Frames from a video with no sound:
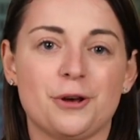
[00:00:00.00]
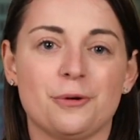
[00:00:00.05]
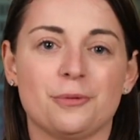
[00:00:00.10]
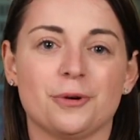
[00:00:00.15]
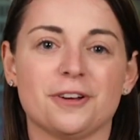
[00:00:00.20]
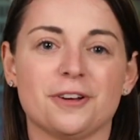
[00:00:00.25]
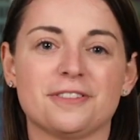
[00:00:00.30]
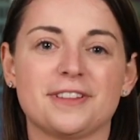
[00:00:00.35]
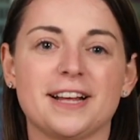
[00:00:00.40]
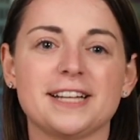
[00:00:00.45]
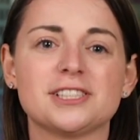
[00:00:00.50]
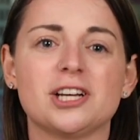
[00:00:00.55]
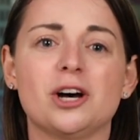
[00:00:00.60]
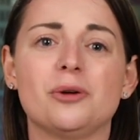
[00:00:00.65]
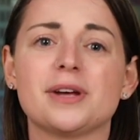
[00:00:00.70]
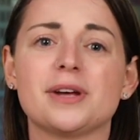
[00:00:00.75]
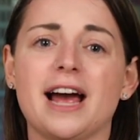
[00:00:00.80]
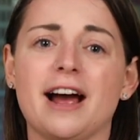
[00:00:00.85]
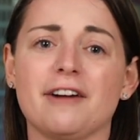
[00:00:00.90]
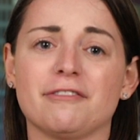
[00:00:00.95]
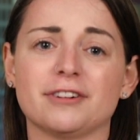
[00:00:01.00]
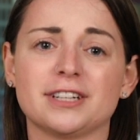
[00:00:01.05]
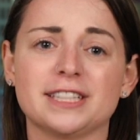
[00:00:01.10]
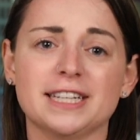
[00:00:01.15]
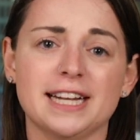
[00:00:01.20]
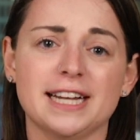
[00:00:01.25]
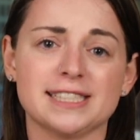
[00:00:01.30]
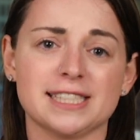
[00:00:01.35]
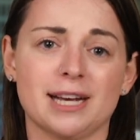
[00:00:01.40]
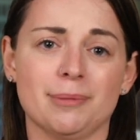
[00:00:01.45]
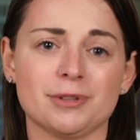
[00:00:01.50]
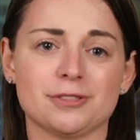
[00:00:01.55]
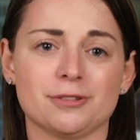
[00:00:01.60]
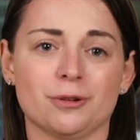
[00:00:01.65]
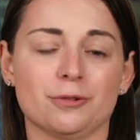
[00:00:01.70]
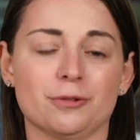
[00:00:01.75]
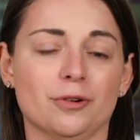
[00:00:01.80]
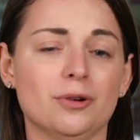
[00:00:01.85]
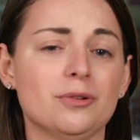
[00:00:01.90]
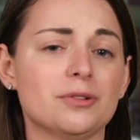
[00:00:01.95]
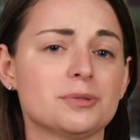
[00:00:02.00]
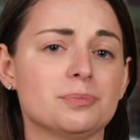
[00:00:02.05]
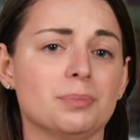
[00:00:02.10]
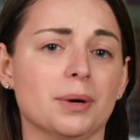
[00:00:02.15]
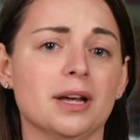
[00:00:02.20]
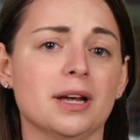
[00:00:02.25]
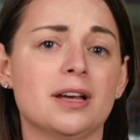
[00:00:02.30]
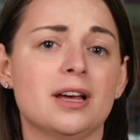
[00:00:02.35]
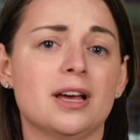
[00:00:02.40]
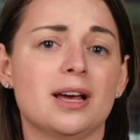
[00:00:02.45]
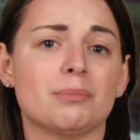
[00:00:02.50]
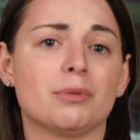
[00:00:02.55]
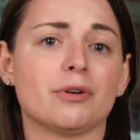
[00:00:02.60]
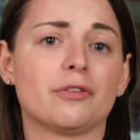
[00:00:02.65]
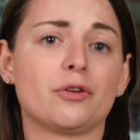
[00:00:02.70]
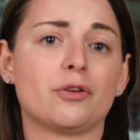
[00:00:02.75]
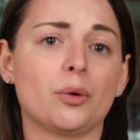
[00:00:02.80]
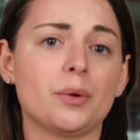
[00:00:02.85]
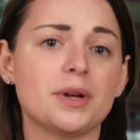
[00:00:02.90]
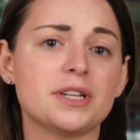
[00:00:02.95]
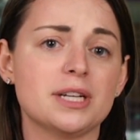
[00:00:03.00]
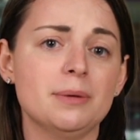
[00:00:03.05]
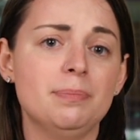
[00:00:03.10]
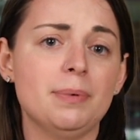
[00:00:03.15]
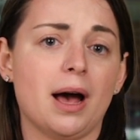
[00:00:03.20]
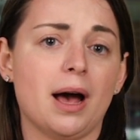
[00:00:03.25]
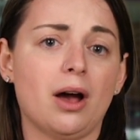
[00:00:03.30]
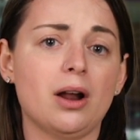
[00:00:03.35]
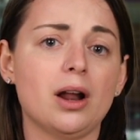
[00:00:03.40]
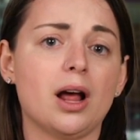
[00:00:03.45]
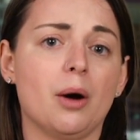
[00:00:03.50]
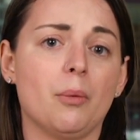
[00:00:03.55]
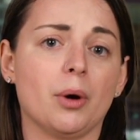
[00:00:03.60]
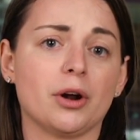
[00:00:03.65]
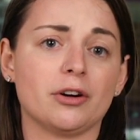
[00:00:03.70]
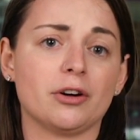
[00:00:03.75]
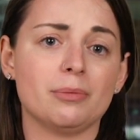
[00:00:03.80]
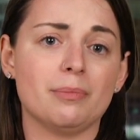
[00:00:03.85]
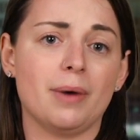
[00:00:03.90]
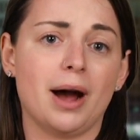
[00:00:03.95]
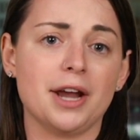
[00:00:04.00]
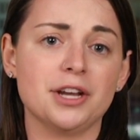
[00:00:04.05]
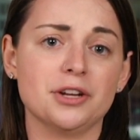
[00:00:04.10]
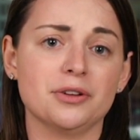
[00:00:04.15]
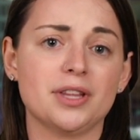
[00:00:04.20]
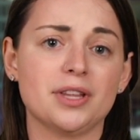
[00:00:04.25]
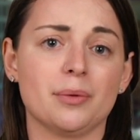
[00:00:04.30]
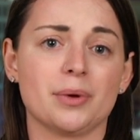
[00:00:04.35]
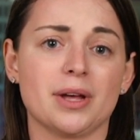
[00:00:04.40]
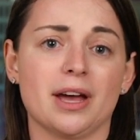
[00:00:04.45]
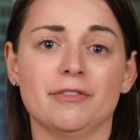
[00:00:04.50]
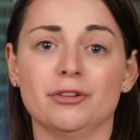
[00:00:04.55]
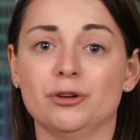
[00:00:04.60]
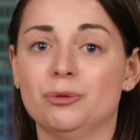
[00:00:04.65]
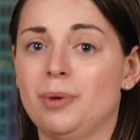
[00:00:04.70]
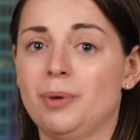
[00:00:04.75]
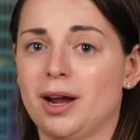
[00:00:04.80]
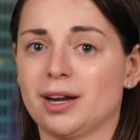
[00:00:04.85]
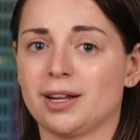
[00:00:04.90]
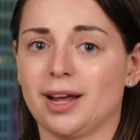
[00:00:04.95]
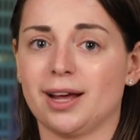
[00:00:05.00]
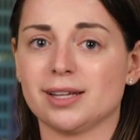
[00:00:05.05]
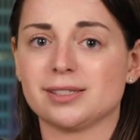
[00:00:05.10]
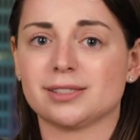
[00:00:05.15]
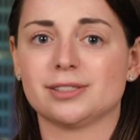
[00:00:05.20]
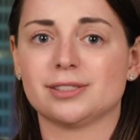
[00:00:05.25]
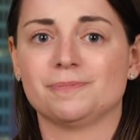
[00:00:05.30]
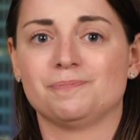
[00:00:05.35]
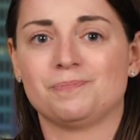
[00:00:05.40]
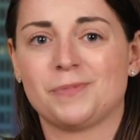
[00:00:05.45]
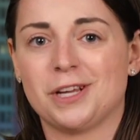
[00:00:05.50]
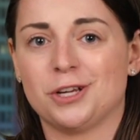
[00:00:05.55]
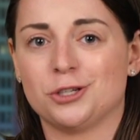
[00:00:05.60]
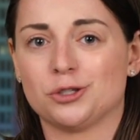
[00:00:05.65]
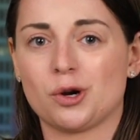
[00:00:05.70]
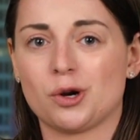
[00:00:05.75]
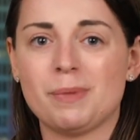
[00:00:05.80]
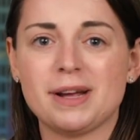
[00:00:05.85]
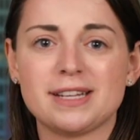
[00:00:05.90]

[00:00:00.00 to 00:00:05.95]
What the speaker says: Well, that's all we have for today's episode, folks. But before we dip out, I want to remind you that we have a new podcast. Join